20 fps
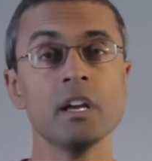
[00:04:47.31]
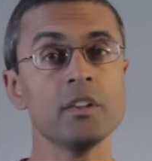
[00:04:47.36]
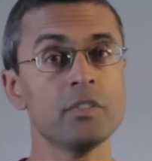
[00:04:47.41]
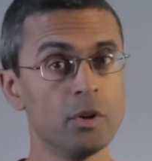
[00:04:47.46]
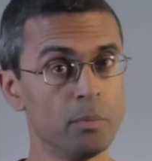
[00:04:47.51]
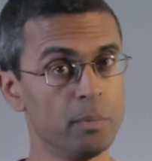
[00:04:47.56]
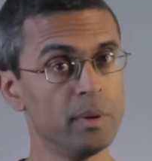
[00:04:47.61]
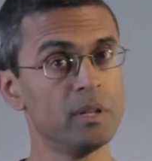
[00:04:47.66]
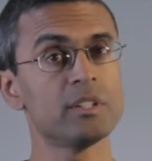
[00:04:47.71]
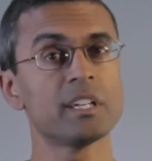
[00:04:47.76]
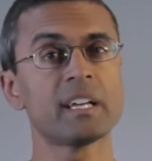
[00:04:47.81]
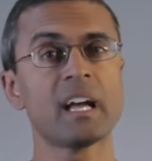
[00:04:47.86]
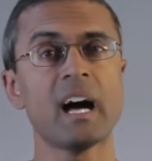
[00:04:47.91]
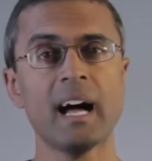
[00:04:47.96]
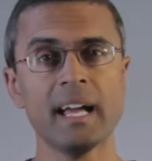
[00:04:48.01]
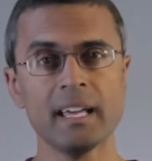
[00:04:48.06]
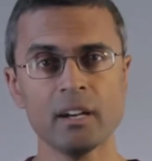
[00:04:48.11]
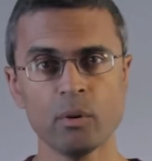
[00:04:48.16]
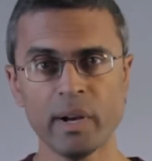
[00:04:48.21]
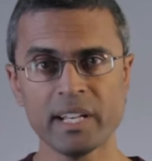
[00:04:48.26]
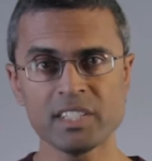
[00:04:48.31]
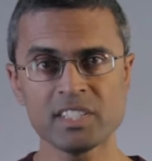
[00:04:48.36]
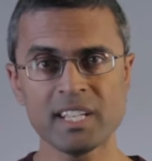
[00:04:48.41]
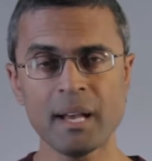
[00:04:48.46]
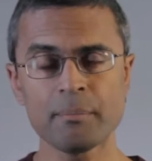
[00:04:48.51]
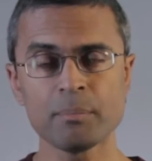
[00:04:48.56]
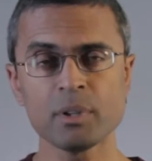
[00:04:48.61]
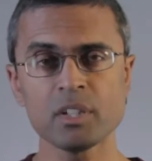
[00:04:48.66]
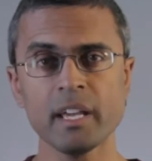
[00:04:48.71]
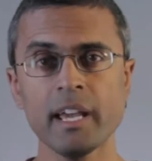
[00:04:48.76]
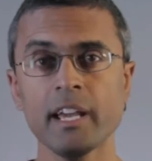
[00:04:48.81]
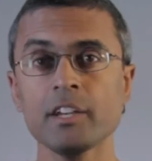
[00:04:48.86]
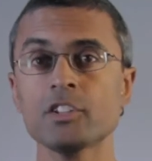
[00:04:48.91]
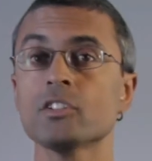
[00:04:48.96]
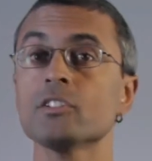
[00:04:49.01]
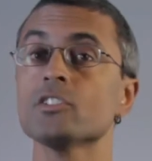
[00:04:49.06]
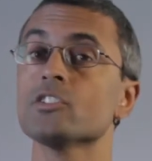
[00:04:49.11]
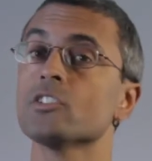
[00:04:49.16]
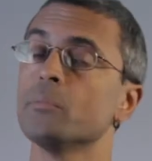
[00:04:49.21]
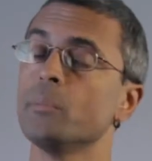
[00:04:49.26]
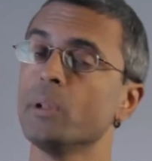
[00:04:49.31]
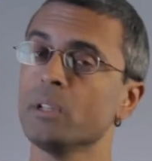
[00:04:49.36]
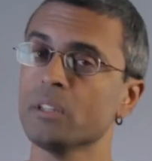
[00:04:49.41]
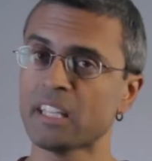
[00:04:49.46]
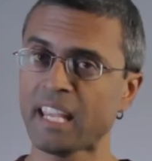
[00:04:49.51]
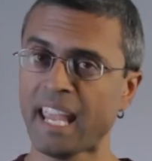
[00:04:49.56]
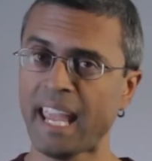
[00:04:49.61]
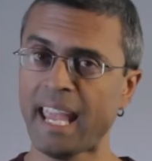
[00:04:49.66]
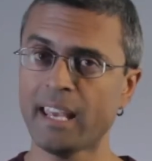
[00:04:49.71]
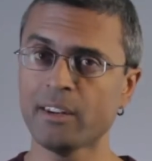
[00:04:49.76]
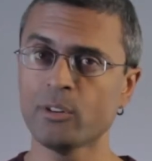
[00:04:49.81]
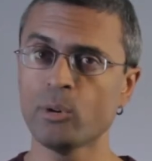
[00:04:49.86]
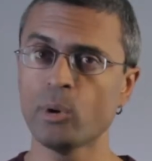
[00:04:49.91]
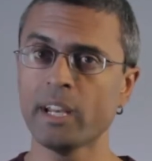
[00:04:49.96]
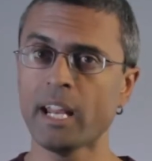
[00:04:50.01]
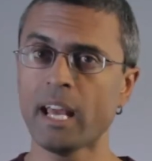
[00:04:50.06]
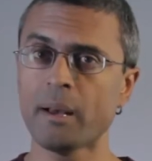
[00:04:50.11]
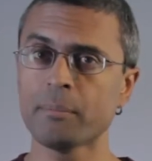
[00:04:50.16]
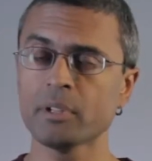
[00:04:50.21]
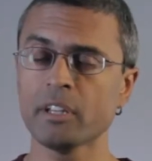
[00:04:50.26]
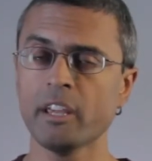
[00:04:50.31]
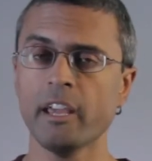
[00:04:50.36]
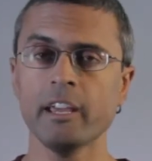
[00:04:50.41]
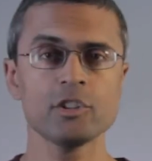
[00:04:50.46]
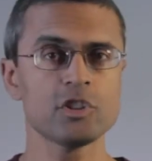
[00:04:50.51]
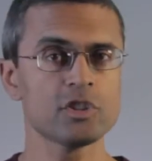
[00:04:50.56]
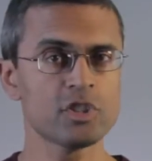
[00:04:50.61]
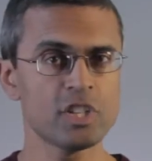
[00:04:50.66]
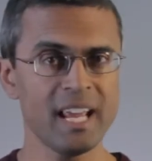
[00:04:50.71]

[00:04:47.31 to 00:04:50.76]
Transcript: They're building iOS applications, they're building Android applications,